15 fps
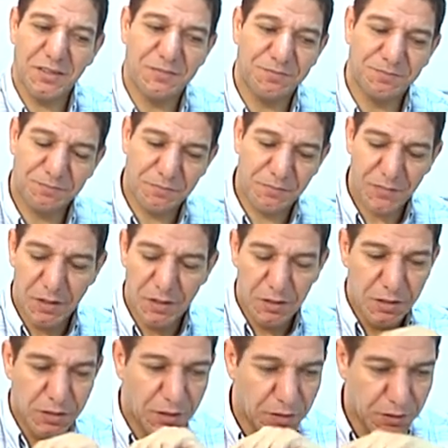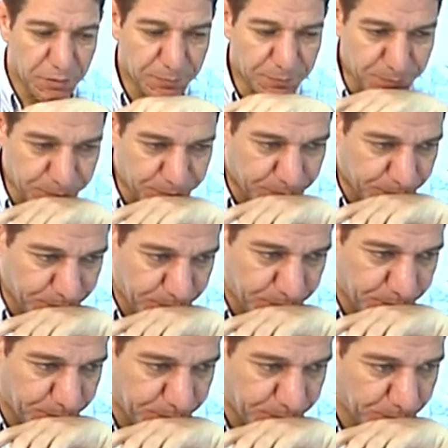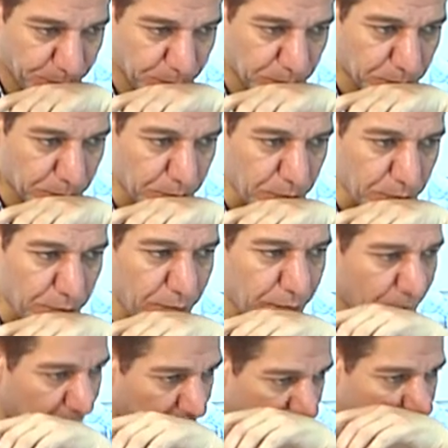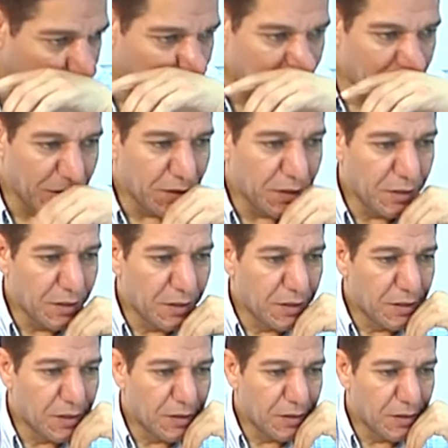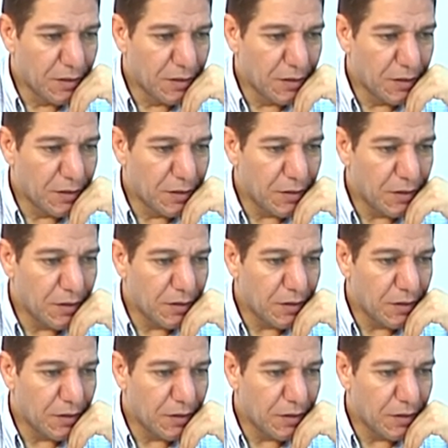(no one is talking)